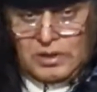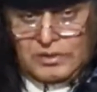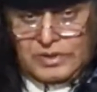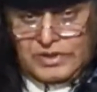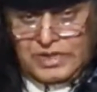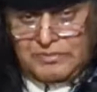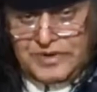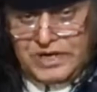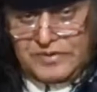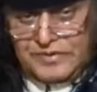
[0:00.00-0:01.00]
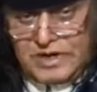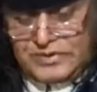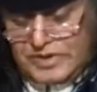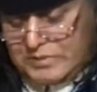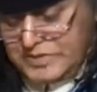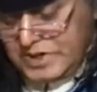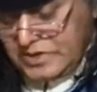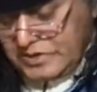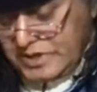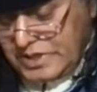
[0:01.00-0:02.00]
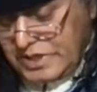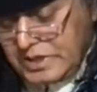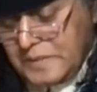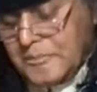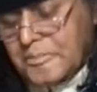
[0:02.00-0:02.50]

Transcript: the chapter and verse update on the